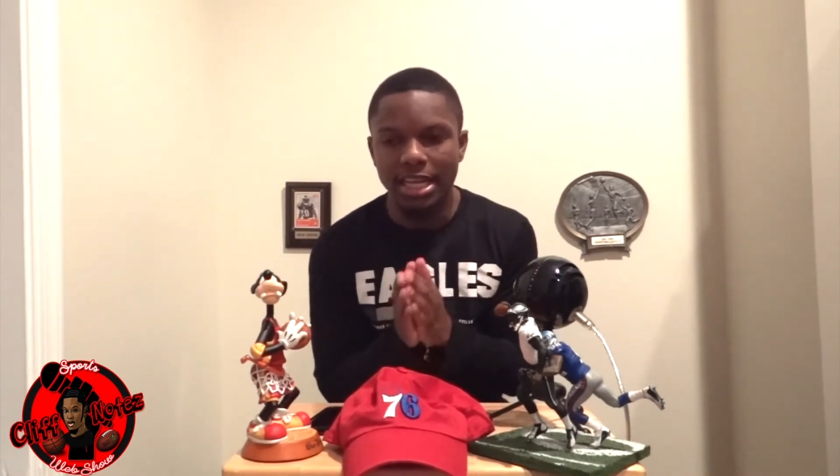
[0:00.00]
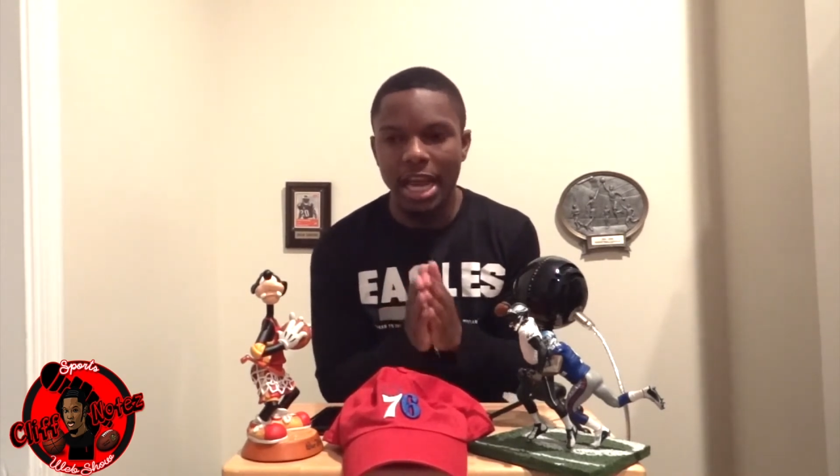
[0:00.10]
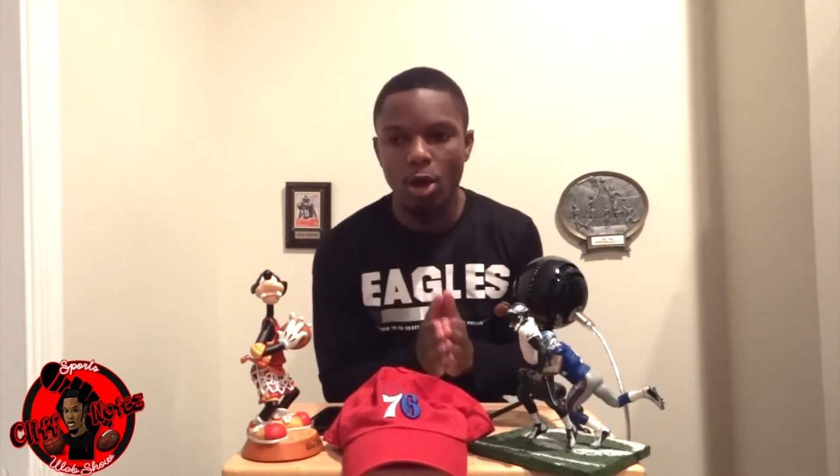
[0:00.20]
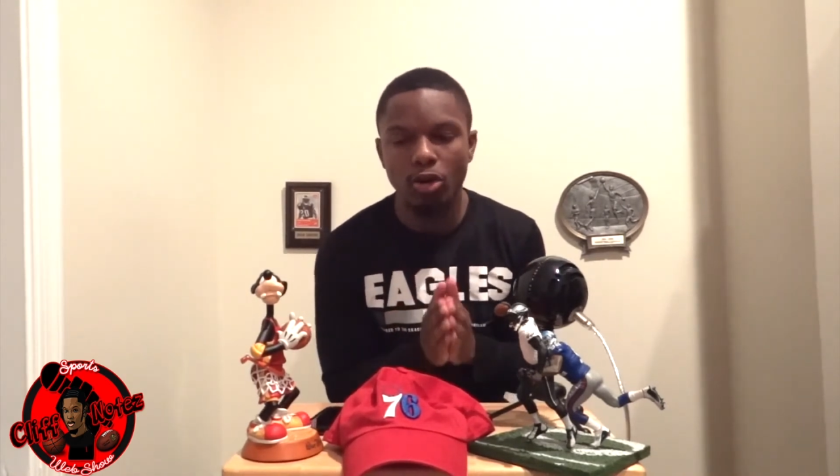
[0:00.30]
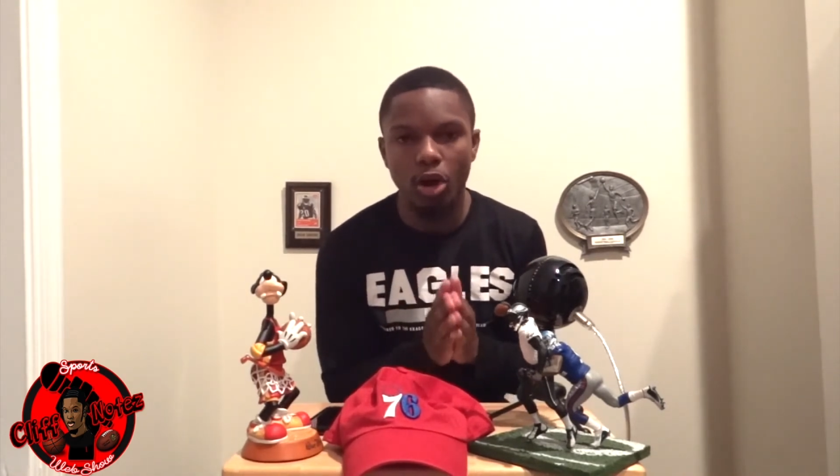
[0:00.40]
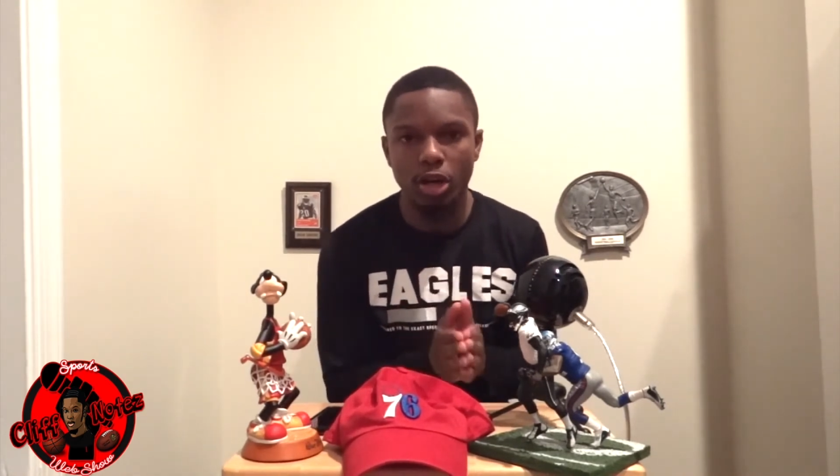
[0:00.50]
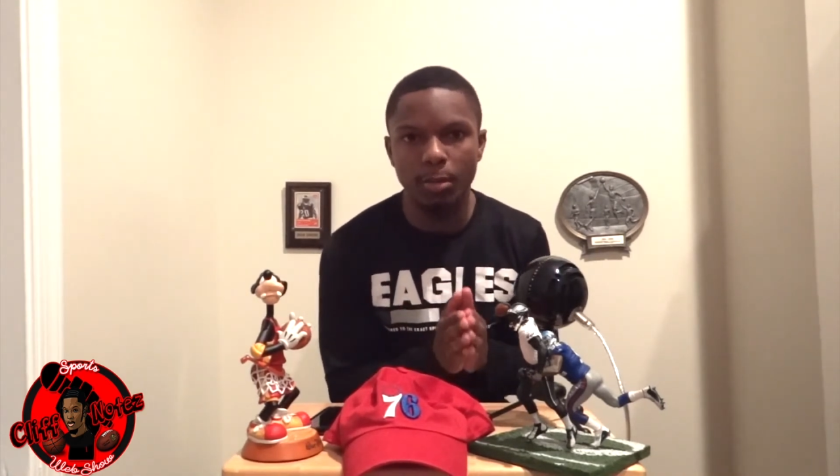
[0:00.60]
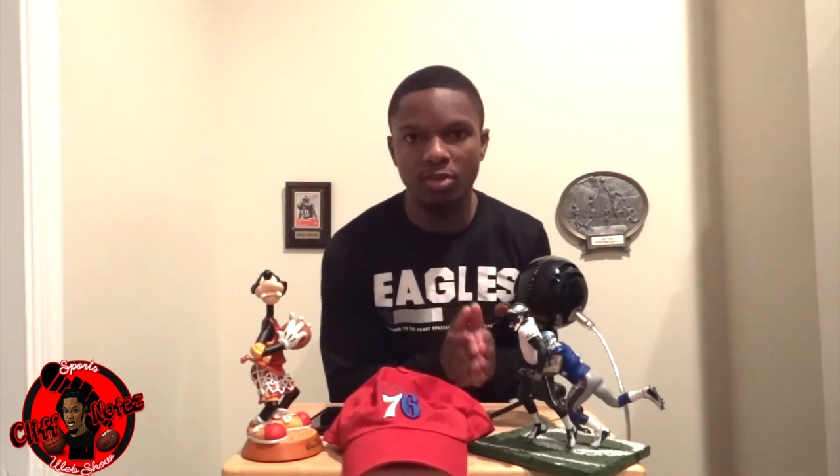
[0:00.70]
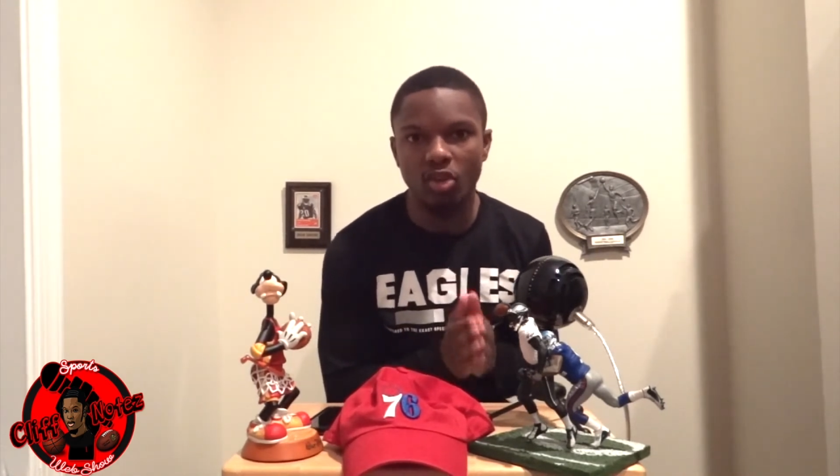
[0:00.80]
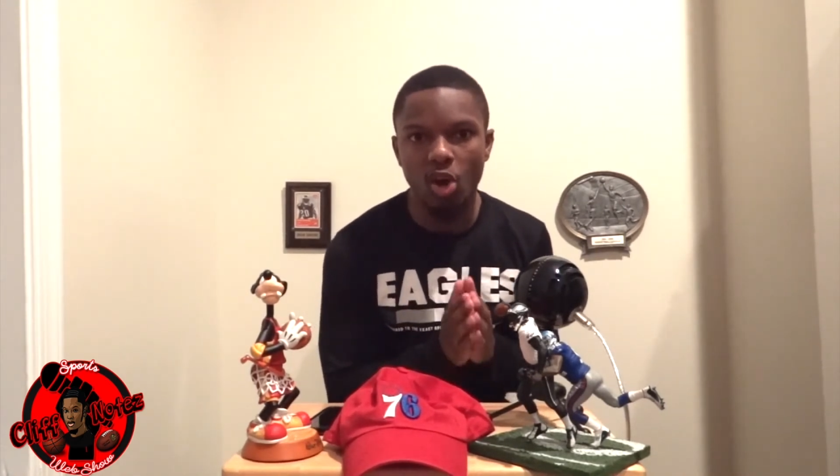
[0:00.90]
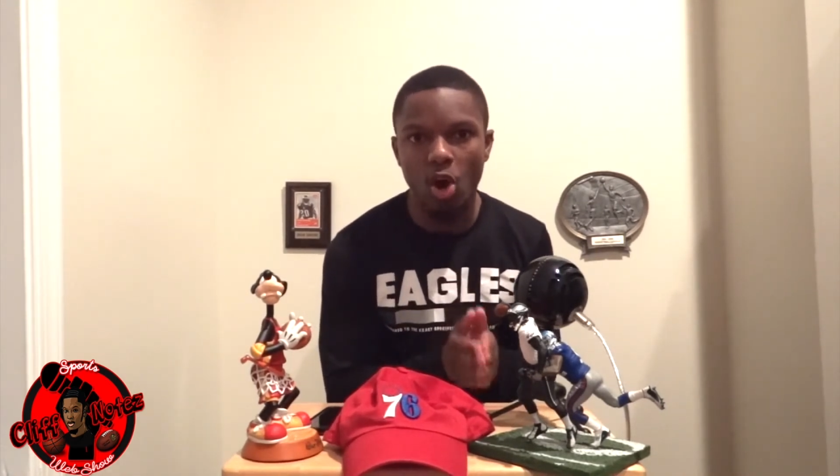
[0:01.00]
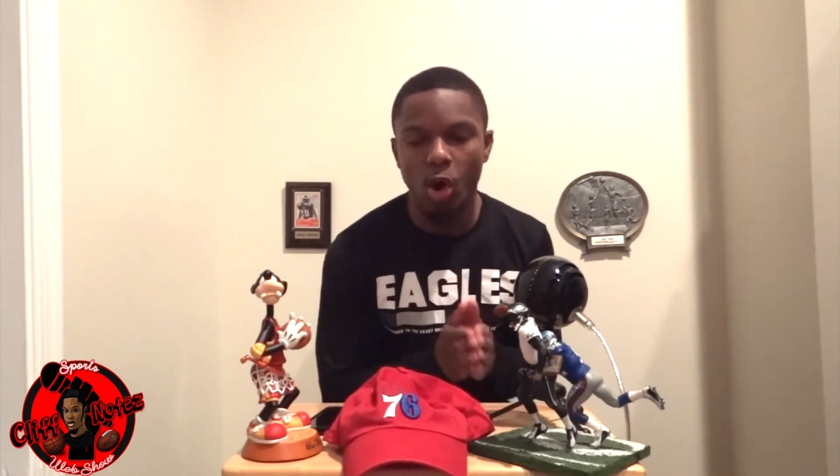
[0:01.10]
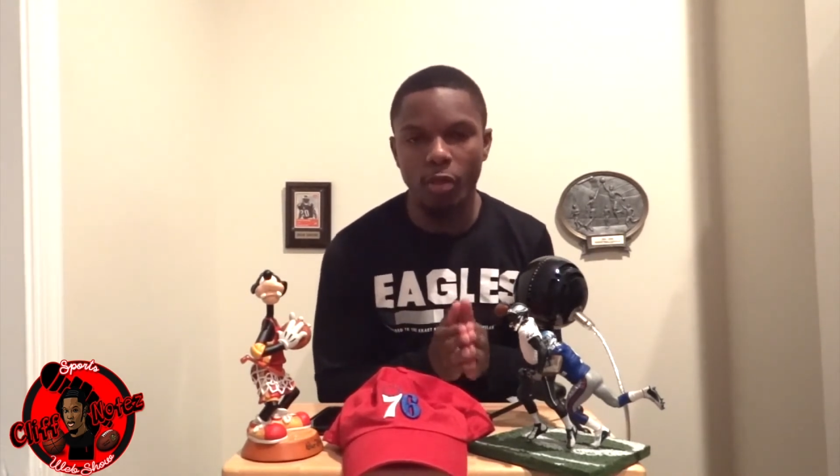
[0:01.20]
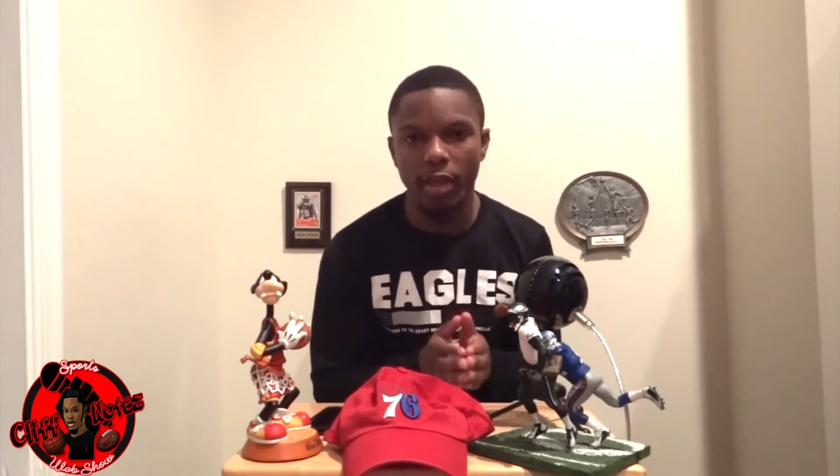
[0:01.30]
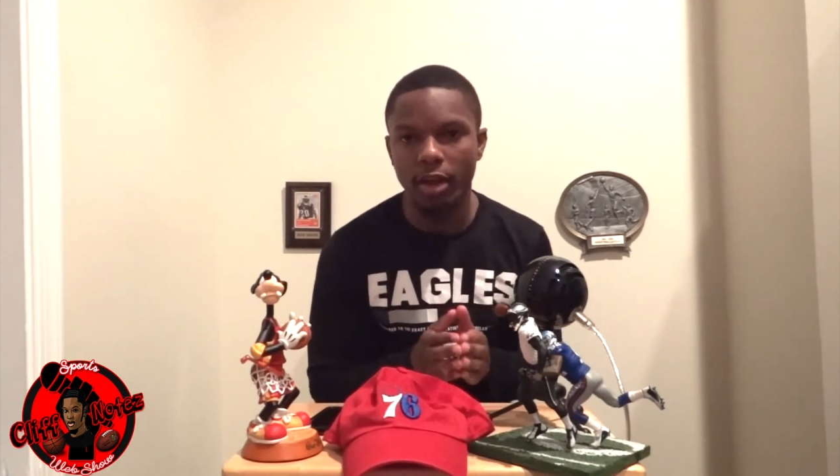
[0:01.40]
and the counter arguments
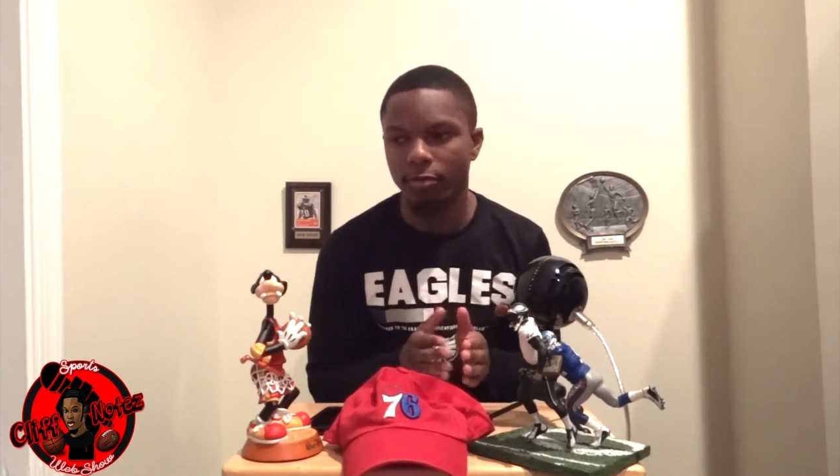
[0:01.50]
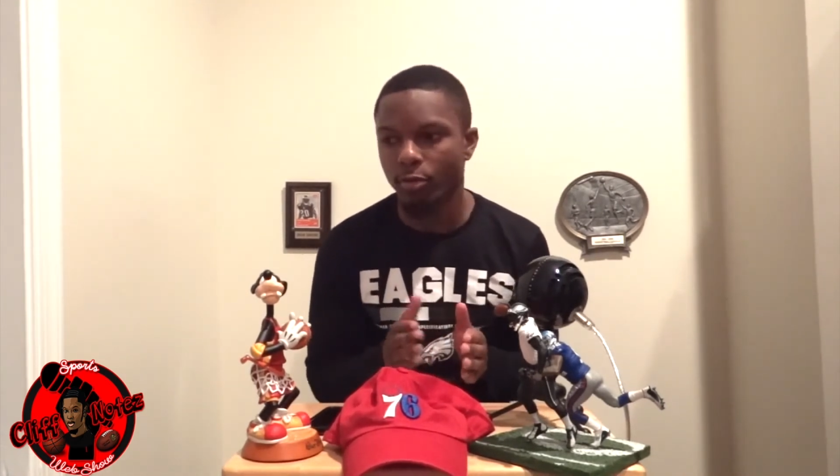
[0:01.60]
are all